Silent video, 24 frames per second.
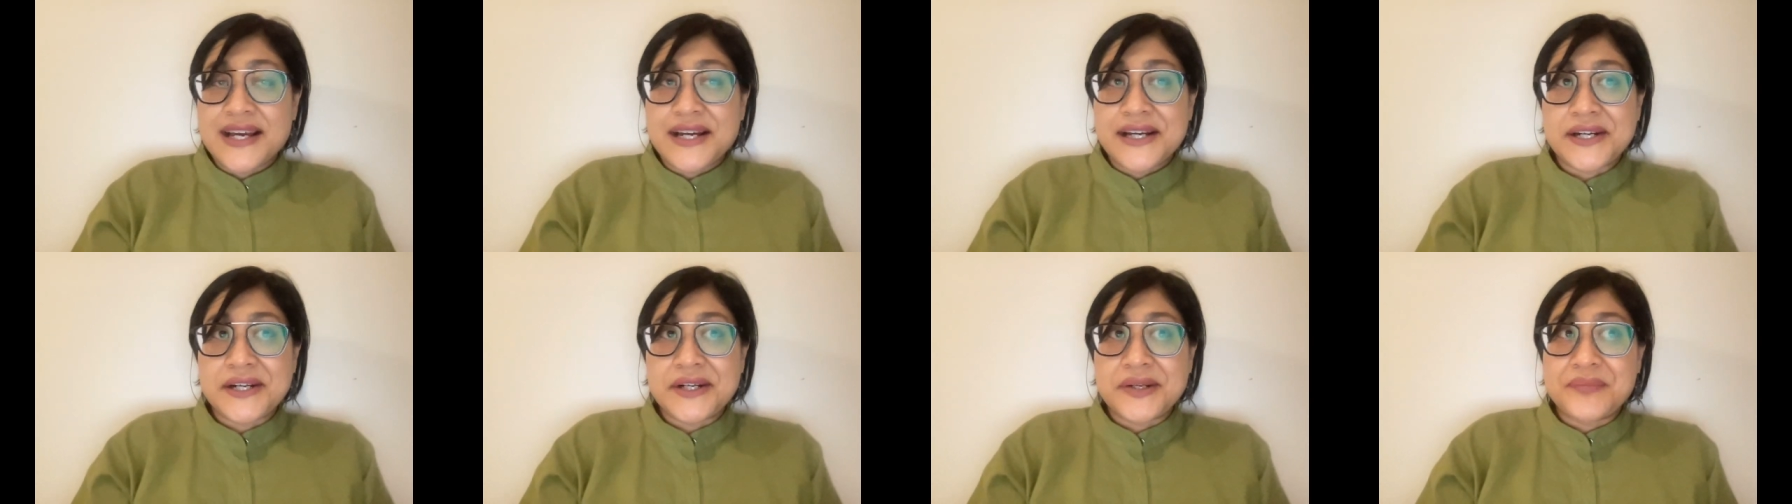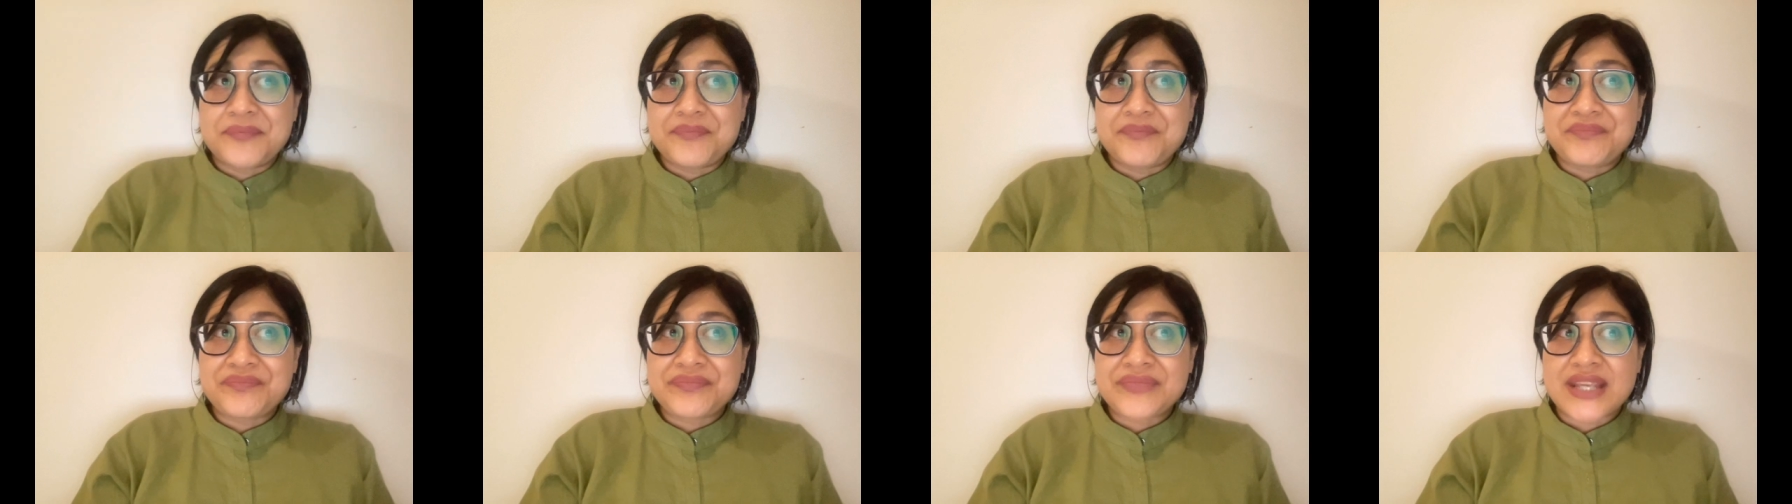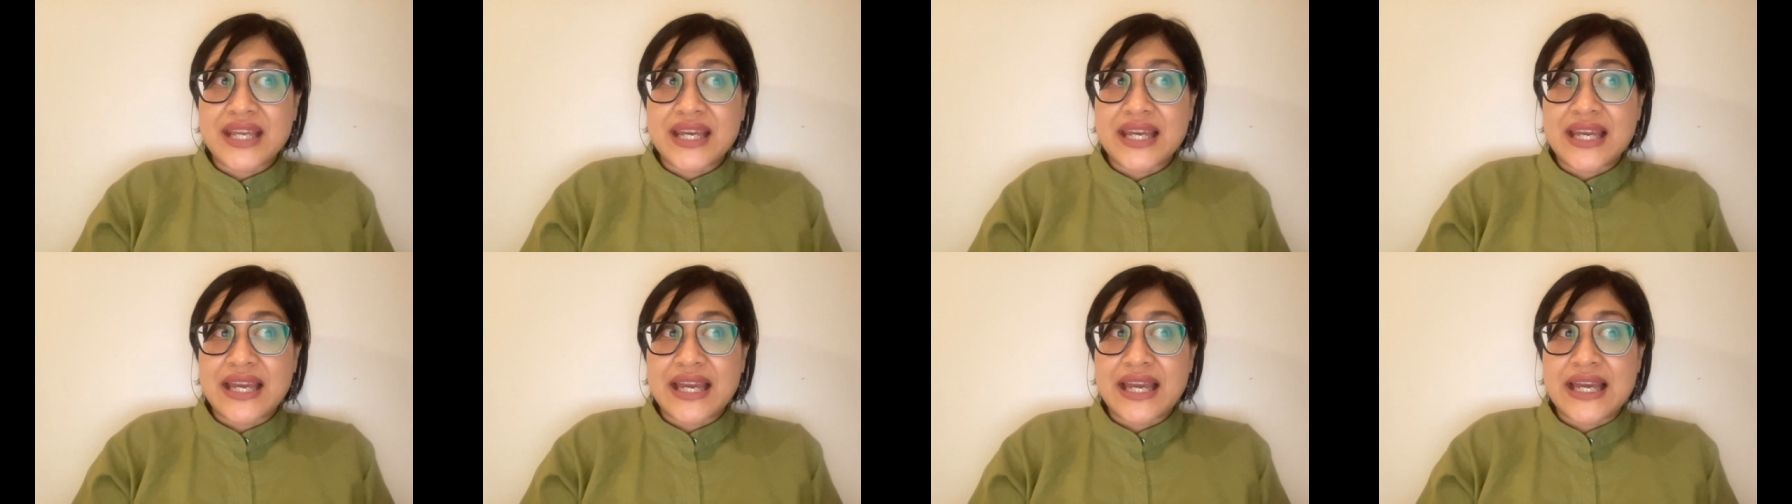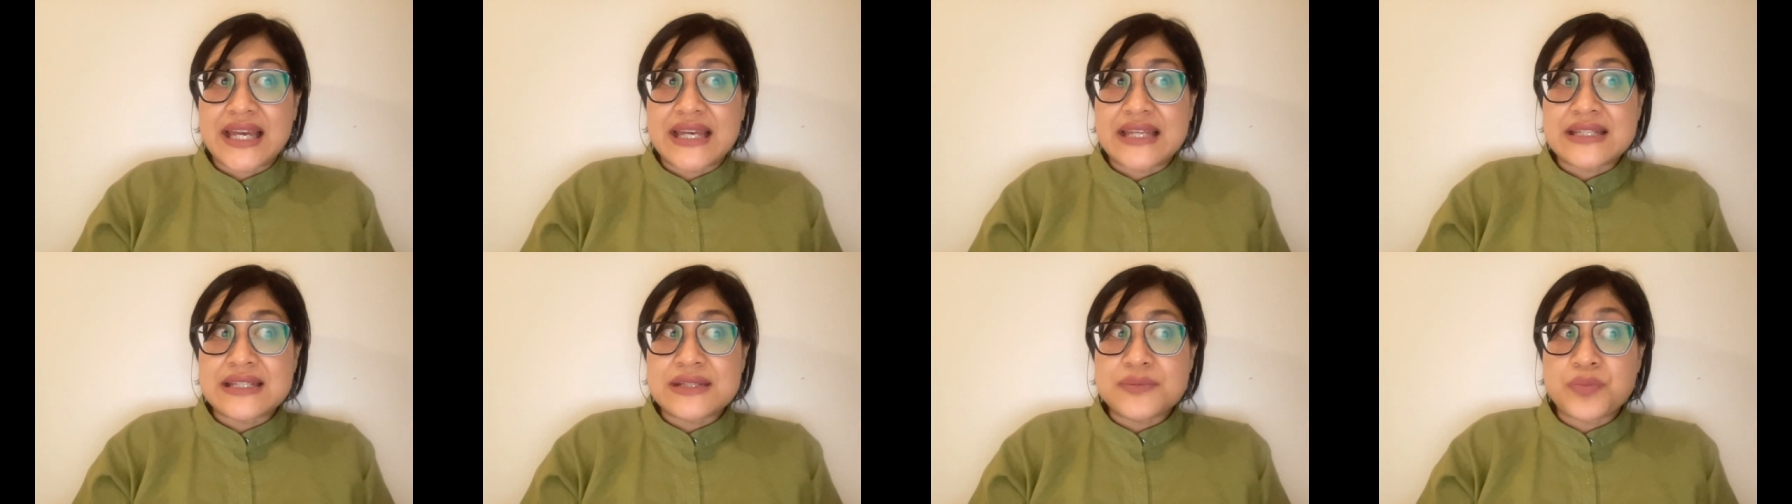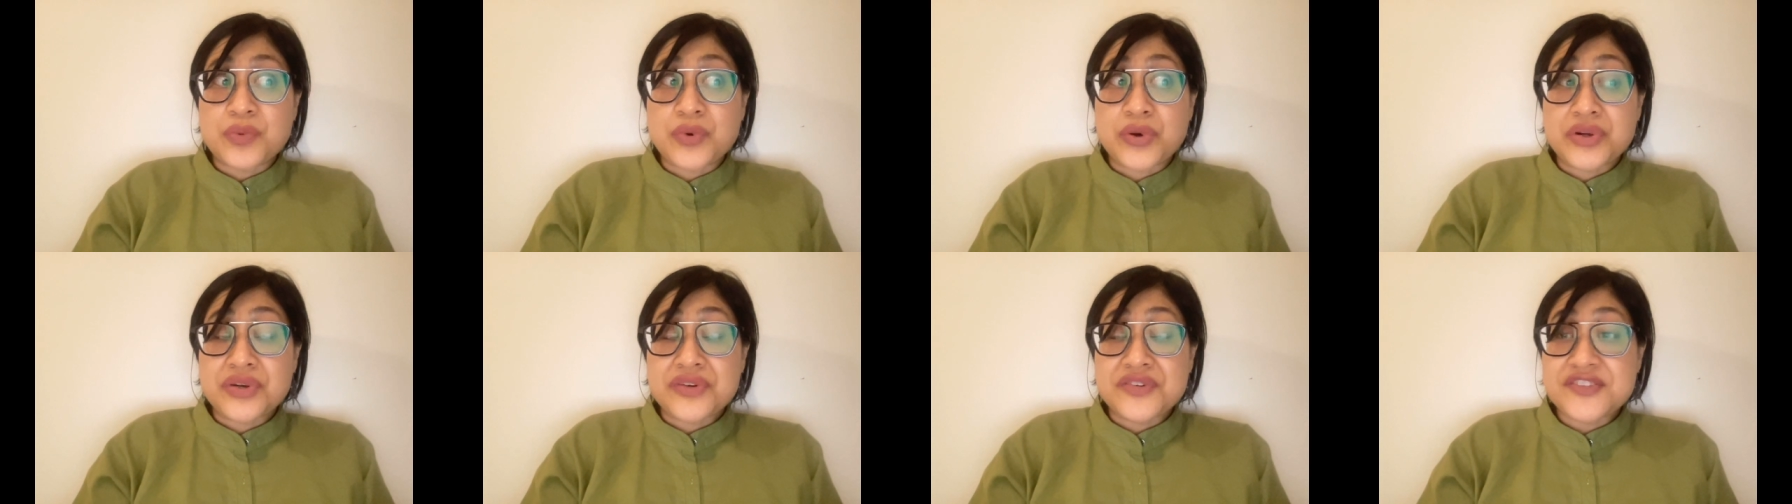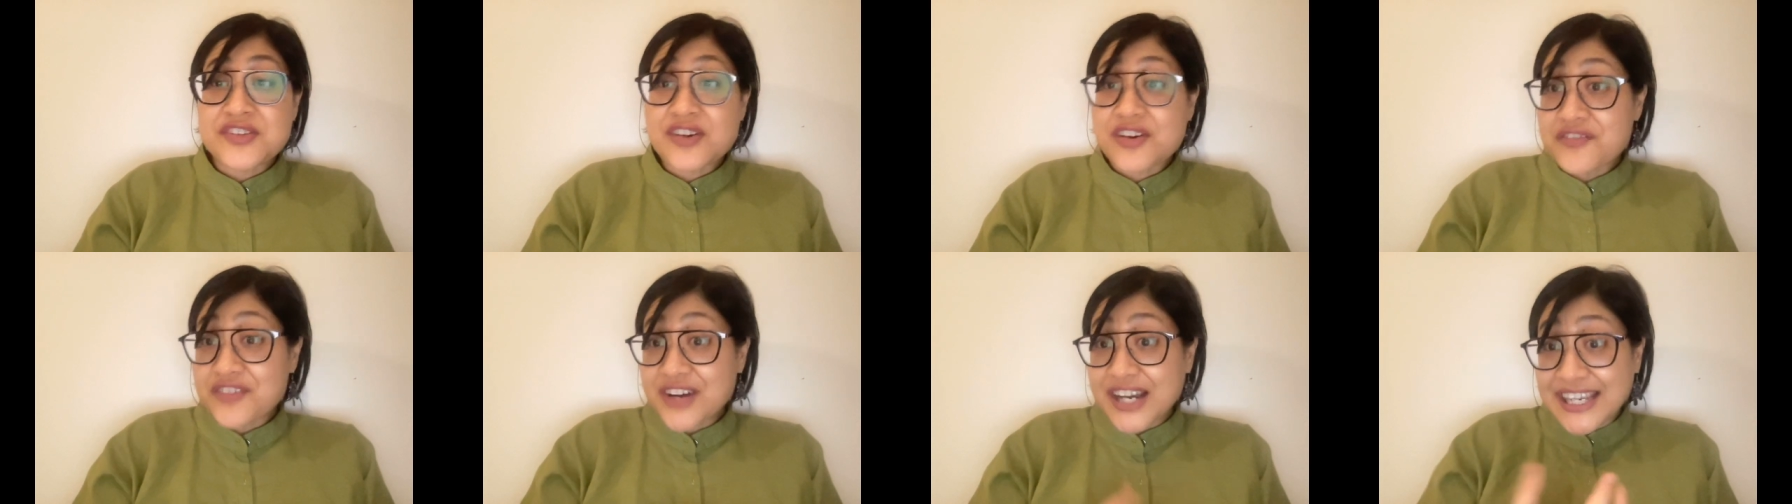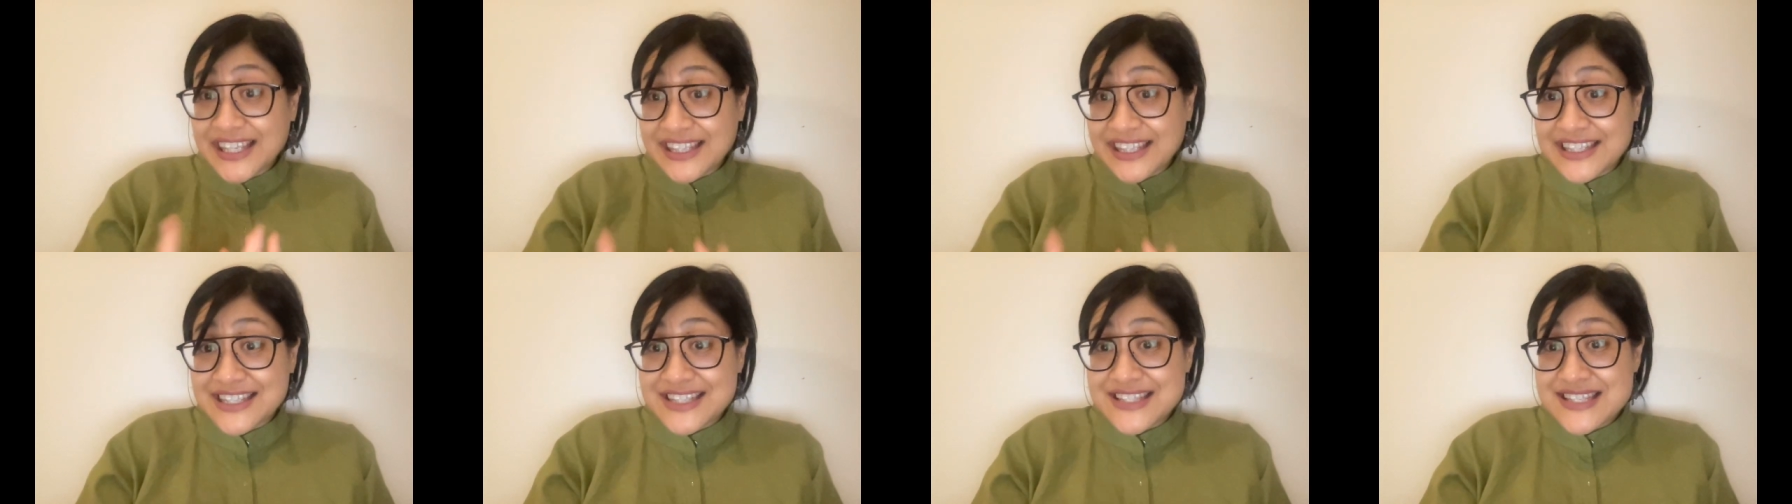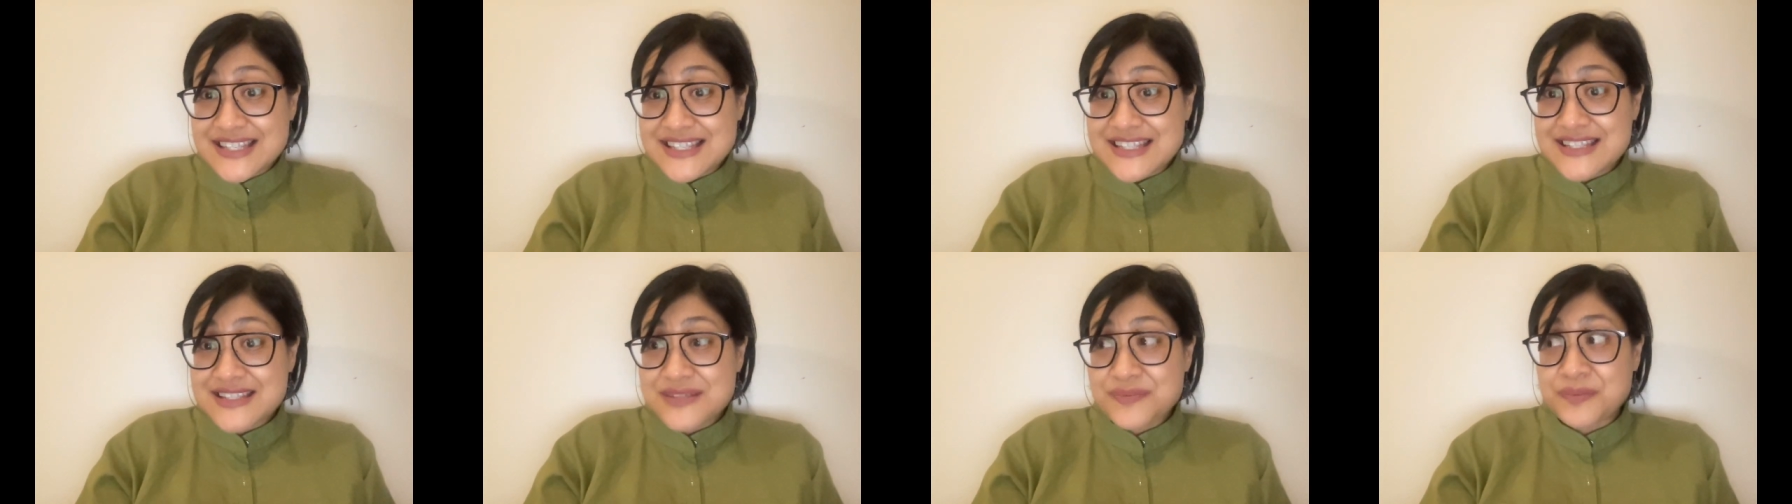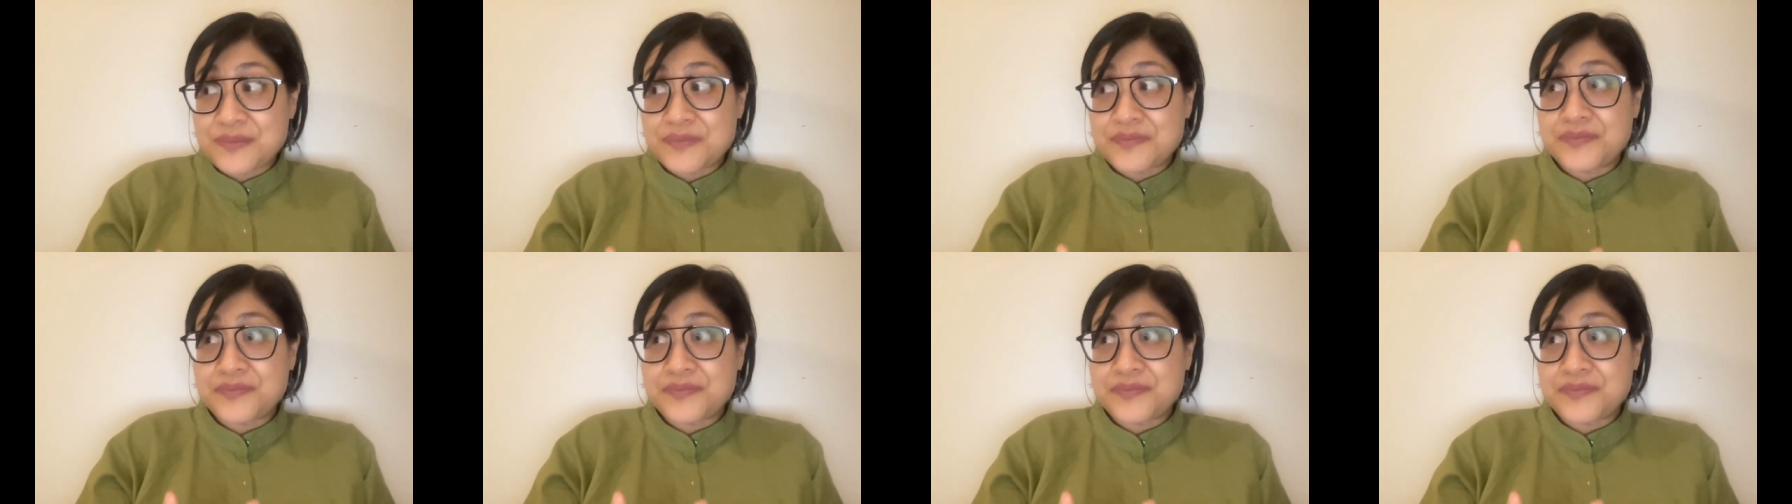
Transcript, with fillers: Um, and borders are violence.